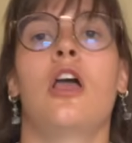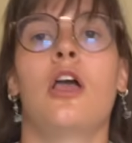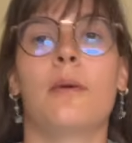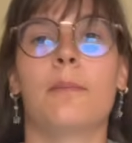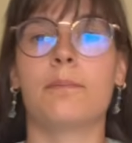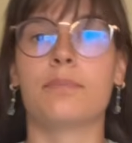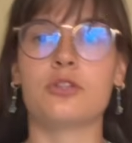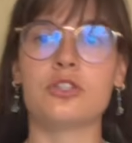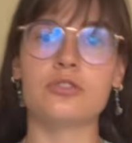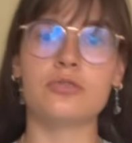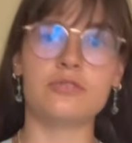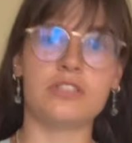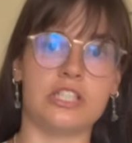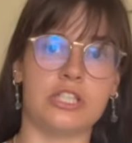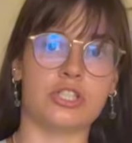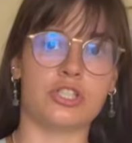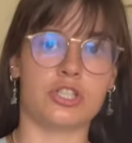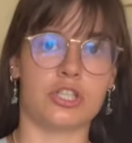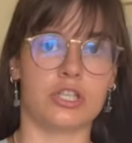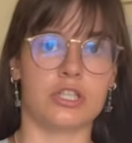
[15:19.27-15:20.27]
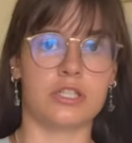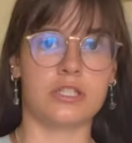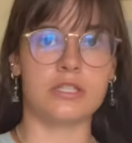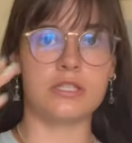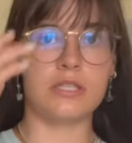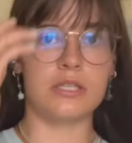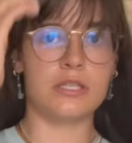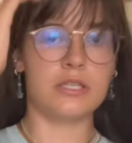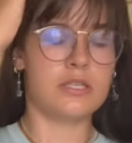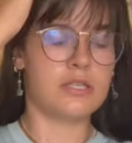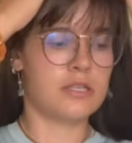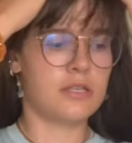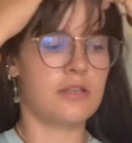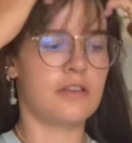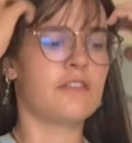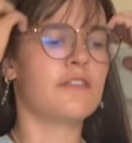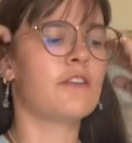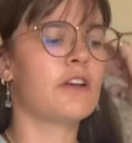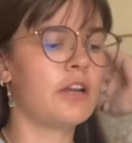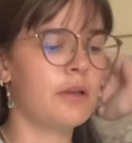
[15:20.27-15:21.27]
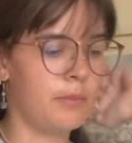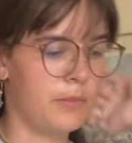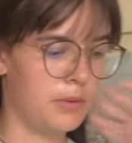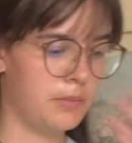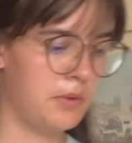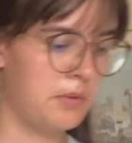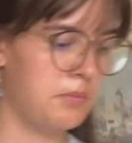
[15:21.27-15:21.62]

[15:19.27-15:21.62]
blue t-shirts, very Mamma